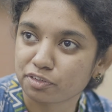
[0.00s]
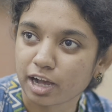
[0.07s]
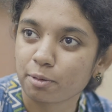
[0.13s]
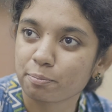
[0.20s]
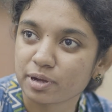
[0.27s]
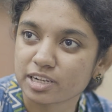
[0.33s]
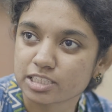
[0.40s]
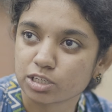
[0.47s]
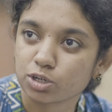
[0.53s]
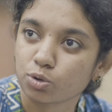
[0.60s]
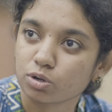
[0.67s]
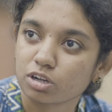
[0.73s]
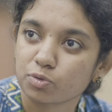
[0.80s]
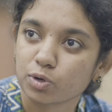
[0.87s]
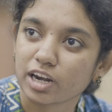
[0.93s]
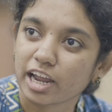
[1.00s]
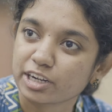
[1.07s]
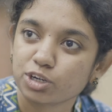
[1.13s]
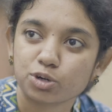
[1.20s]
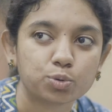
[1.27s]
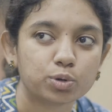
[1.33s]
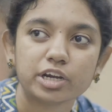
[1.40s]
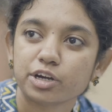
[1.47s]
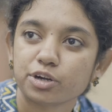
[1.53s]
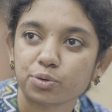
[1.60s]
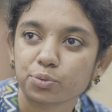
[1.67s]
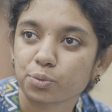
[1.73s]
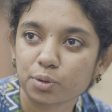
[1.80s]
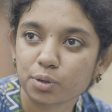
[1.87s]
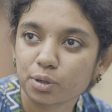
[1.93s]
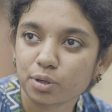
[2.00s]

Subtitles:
campaigns the donor would like to donate to.